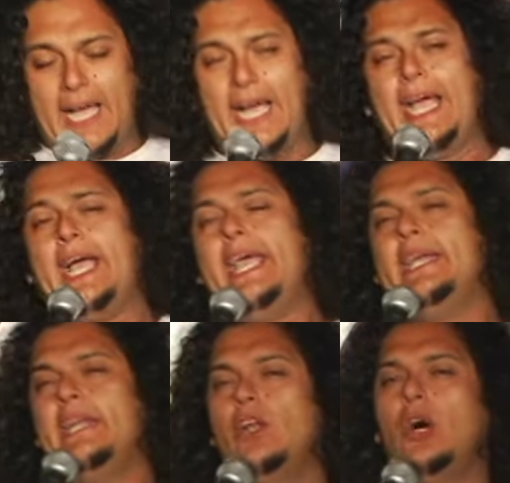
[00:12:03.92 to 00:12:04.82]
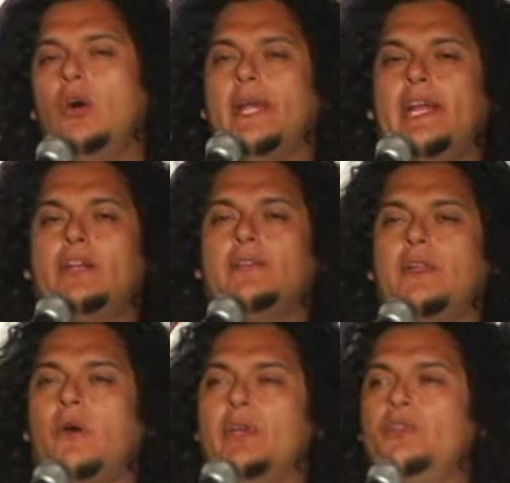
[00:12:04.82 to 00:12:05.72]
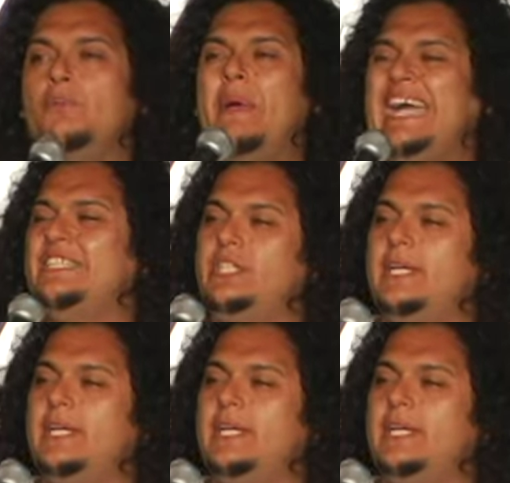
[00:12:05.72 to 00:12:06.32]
I, I hate getting loaded because I always do bad.